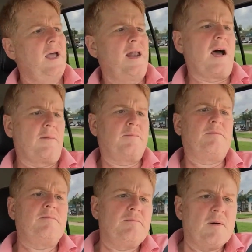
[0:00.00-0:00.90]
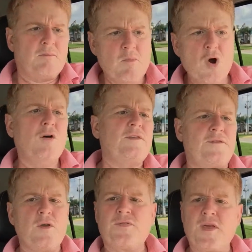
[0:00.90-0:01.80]
And I moved a
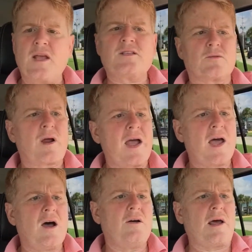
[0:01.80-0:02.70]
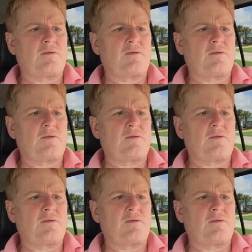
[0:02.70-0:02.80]
few things around.